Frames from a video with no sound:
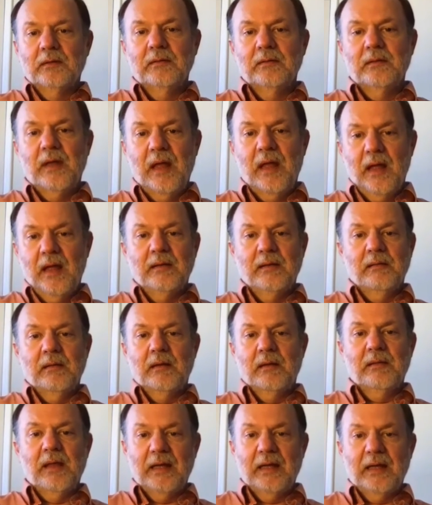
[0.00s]
And
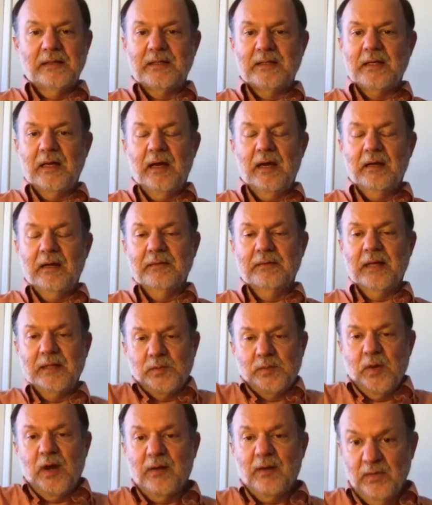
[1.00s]
that's
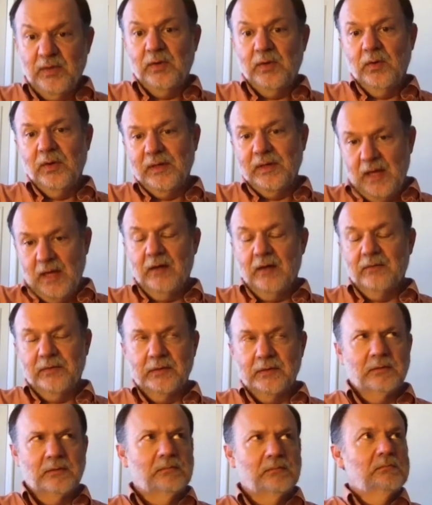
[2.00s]
what I've been doing now
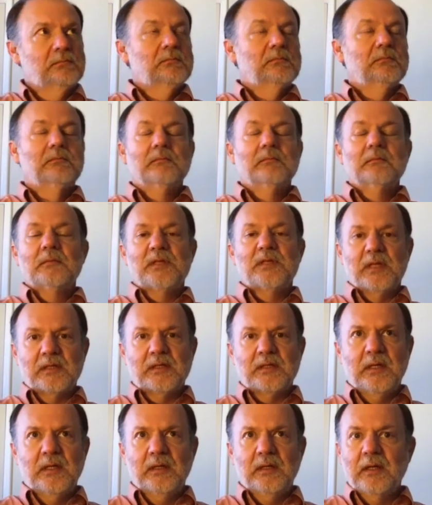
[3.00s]
for
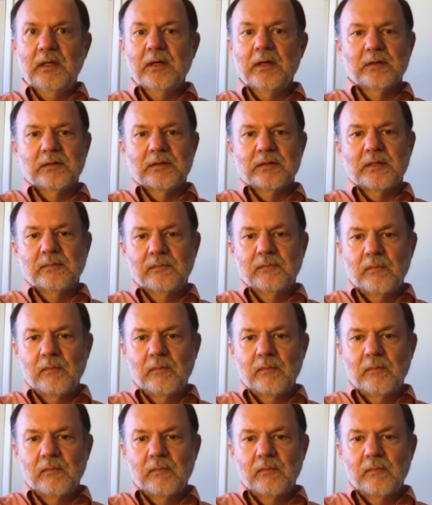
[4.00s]
16 years.